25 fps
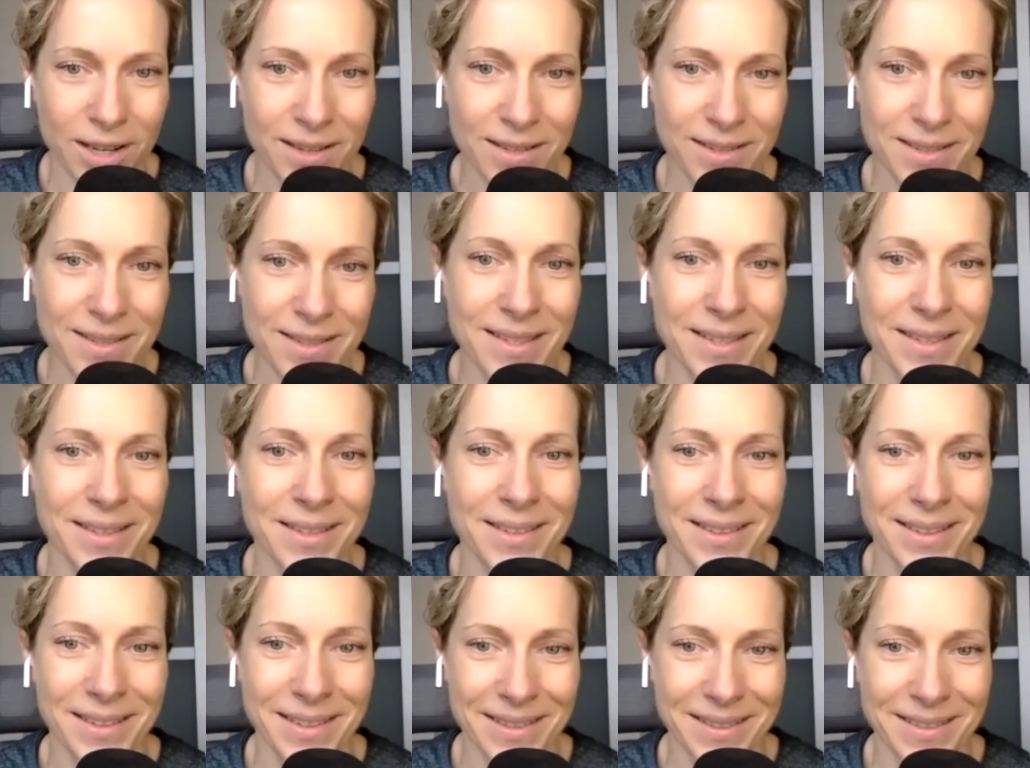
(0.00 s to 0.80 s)

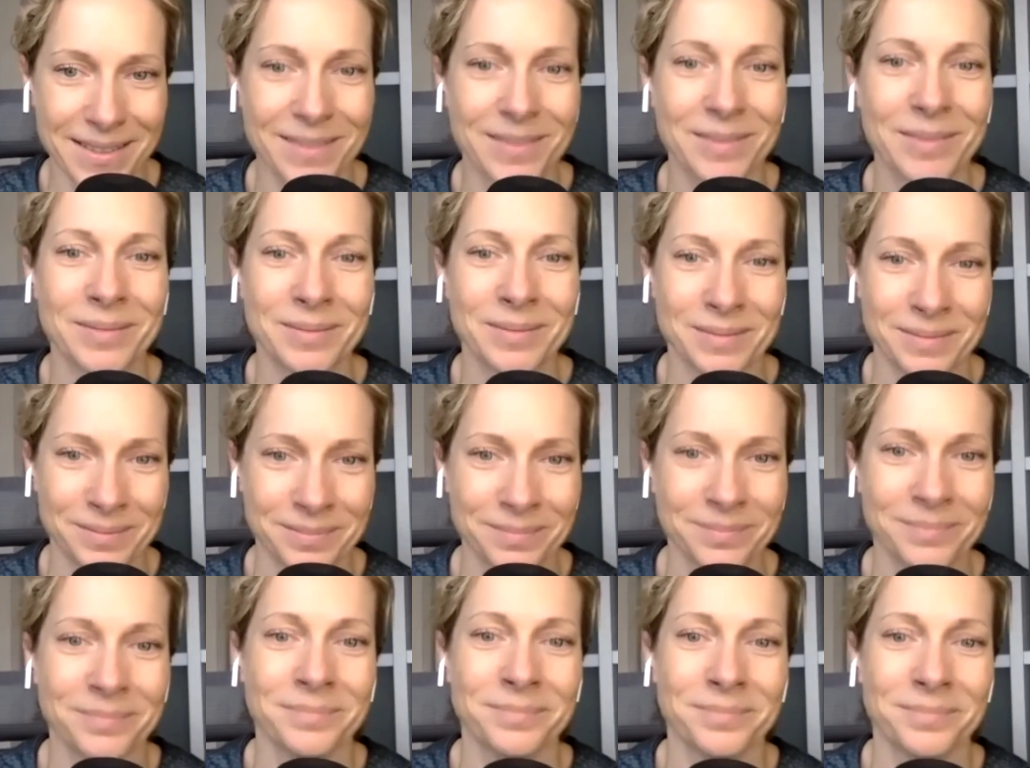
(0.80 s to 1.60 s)
Yeah, there's lots of
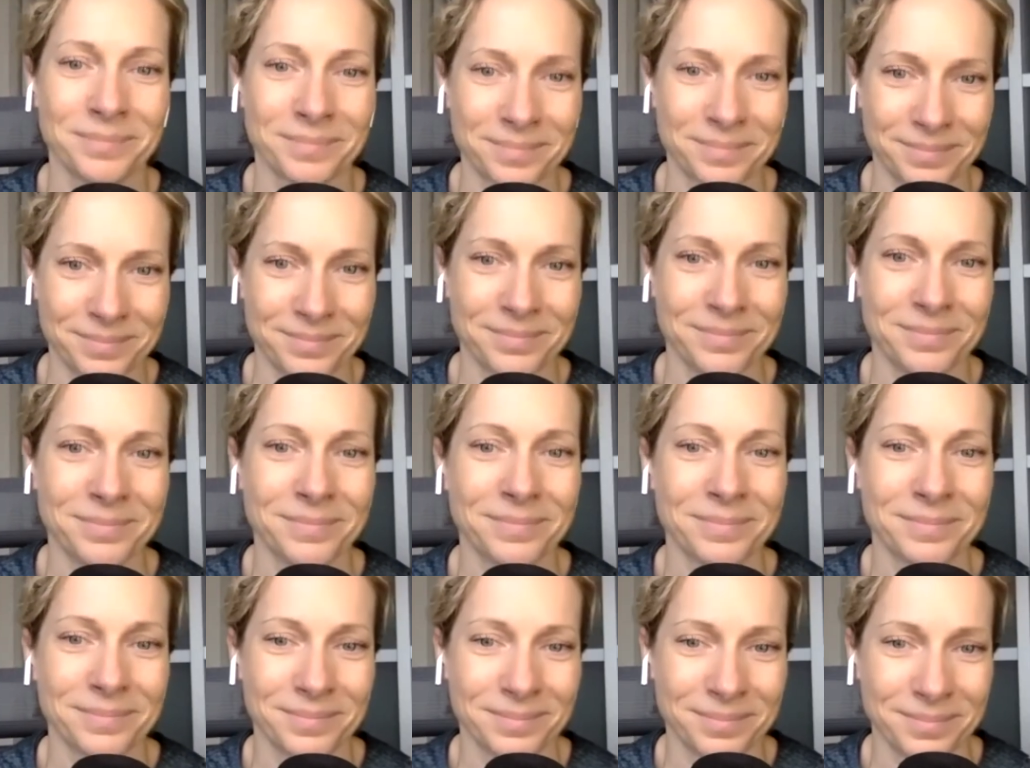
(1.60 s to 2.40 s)
praise.
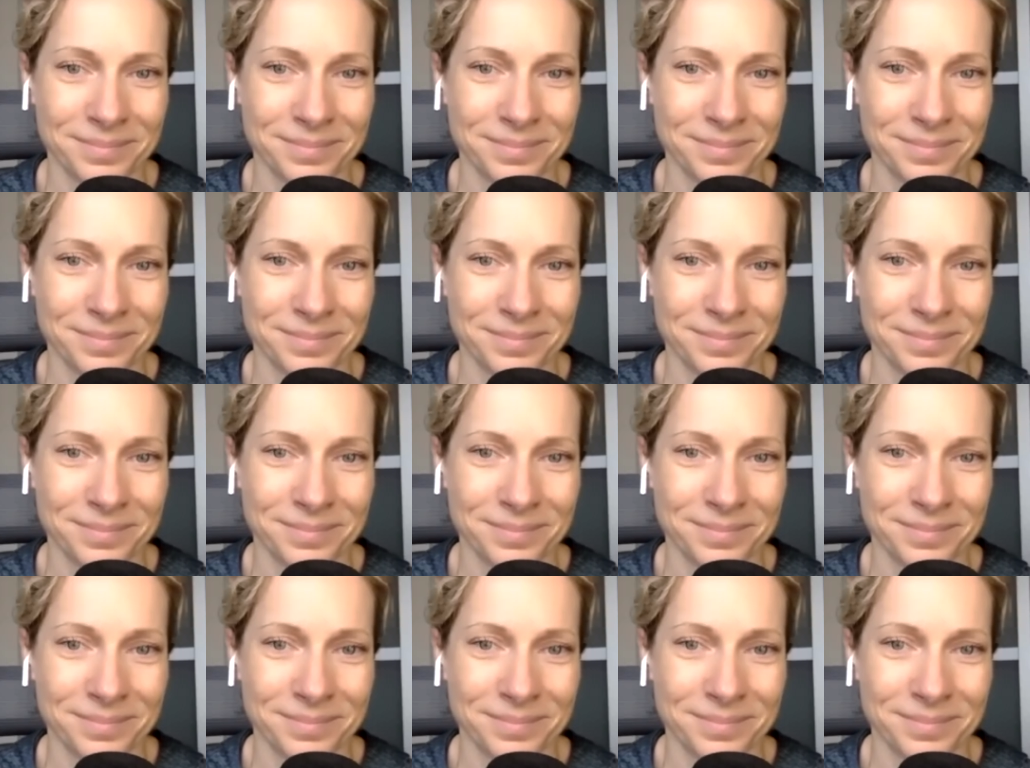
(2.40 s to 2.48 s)
And